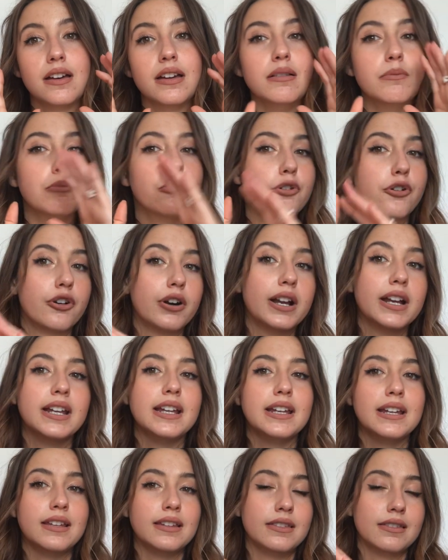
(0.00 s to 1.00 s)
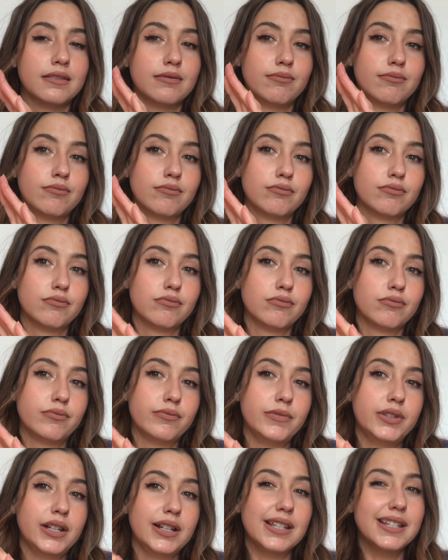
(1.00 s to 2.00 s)
more in
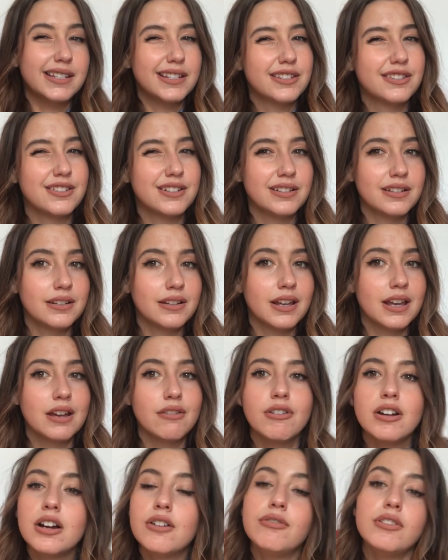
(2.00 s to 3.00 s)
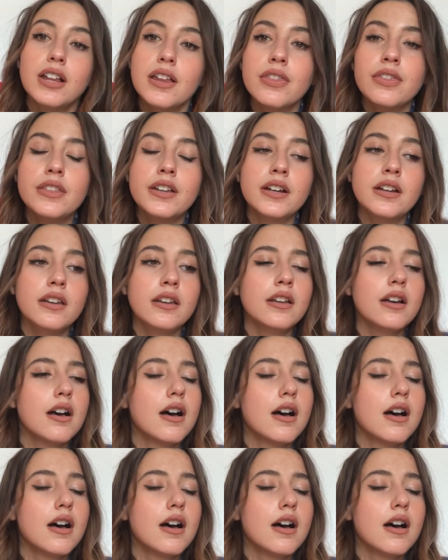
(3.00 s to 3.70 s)
the eastern area of London.